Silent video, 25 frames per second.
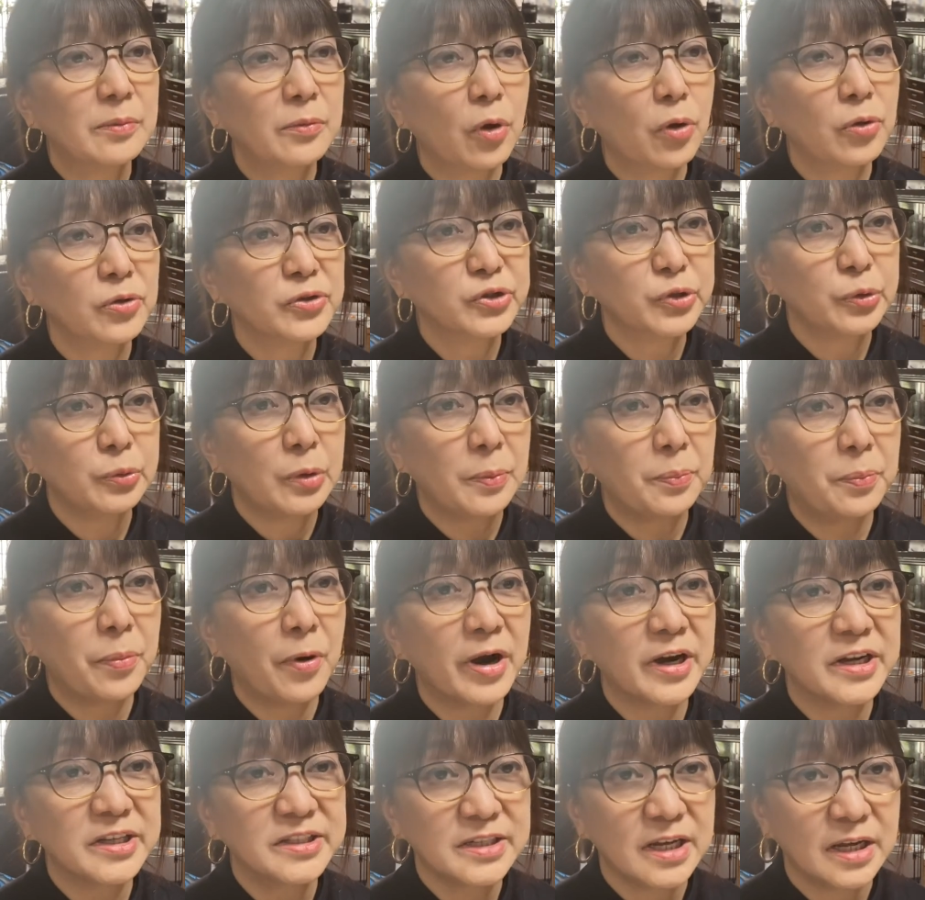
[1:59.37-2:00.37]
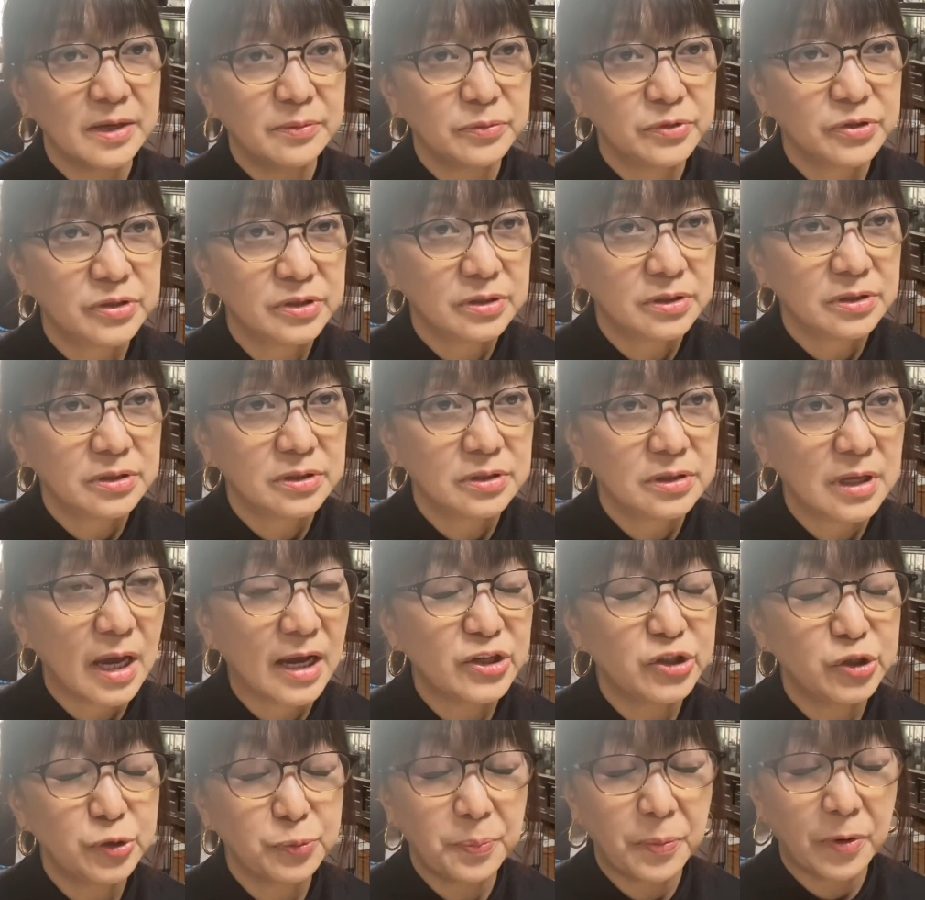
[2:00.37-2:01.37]
also a part-time, I
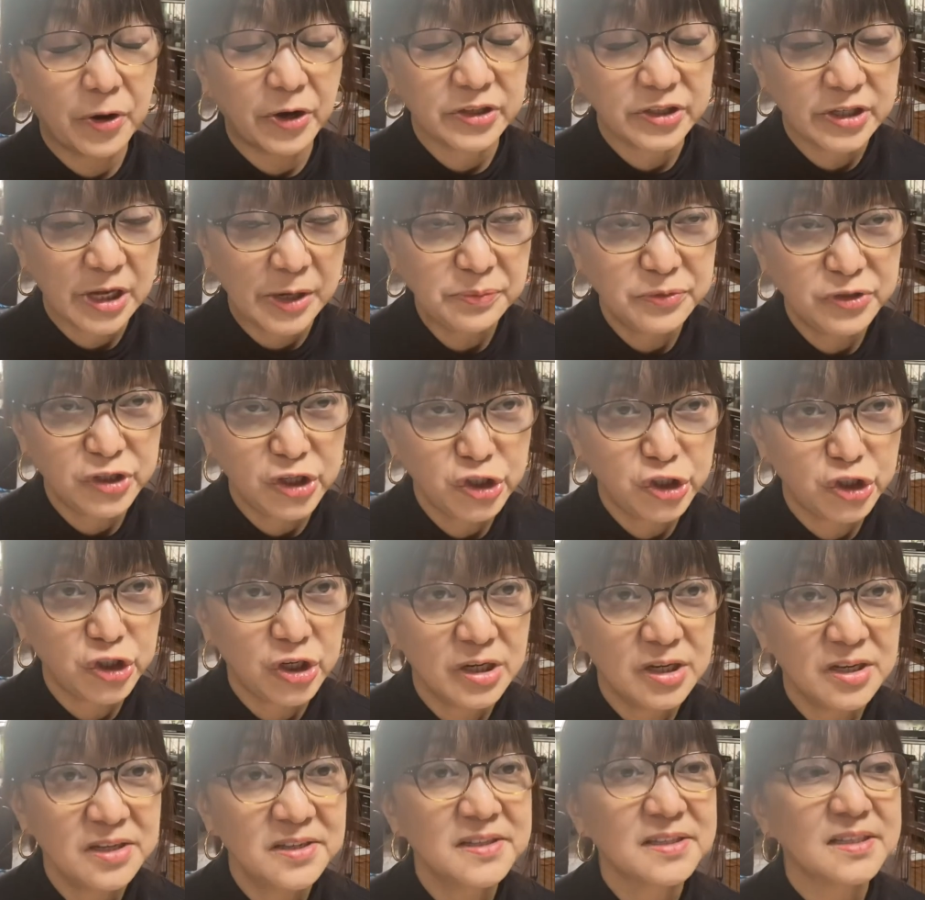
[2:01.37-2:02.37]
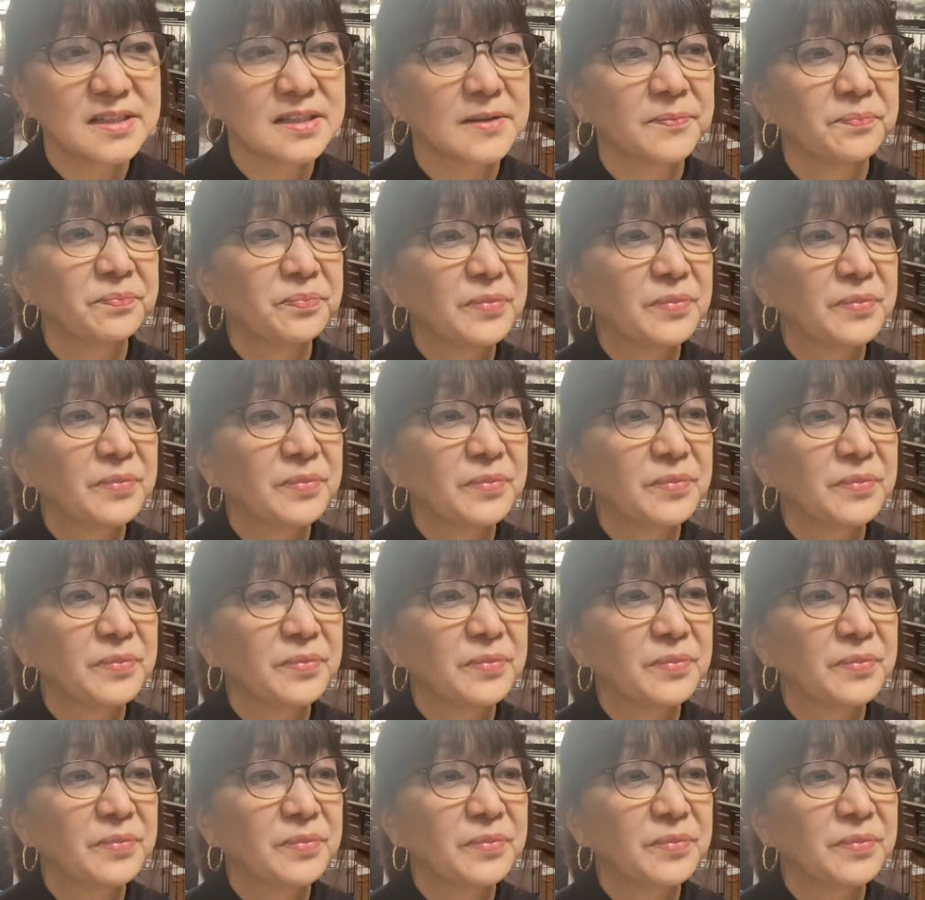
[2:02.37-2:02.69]
do part-time teachings